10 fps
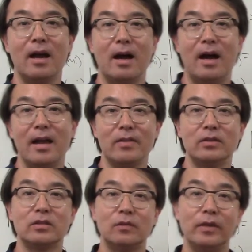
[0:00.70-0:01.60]
Hi, this
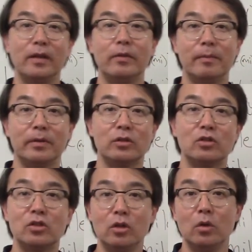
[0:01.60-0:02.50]
is video number
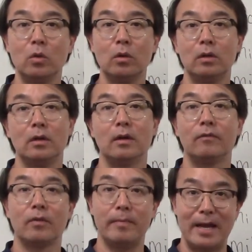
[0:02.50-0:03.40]
2
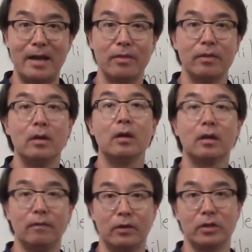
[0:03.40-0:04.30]
for math
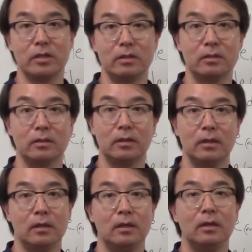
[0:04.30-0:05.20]
conversions.
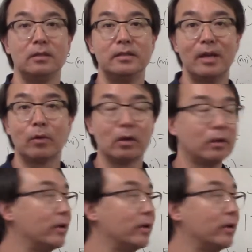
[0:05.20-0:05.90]
Today we're going to learn